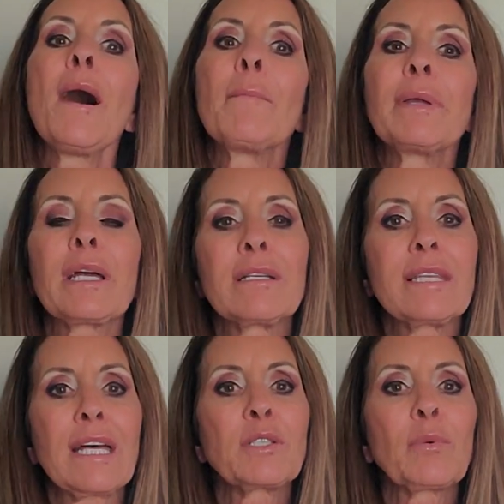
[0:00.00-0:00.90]
because
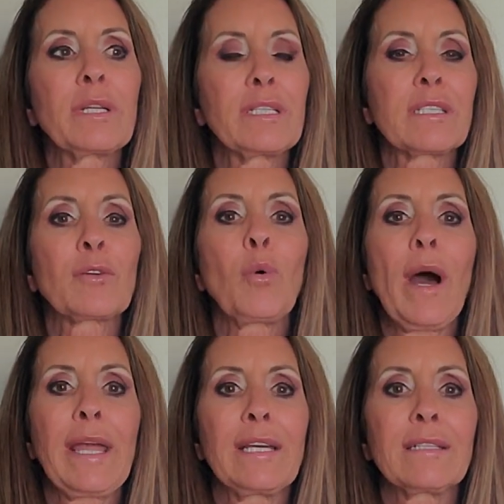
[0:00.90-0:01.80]
that's when it's
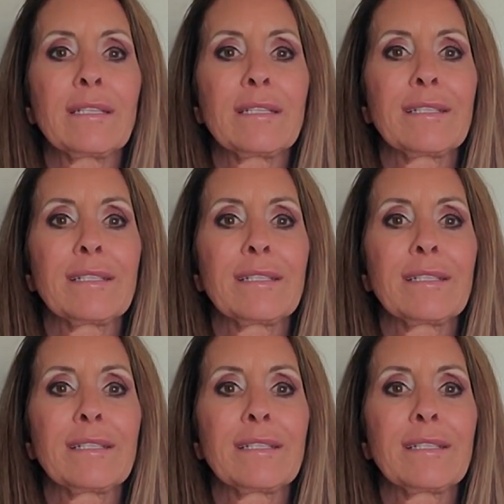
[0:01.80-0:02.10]
quiet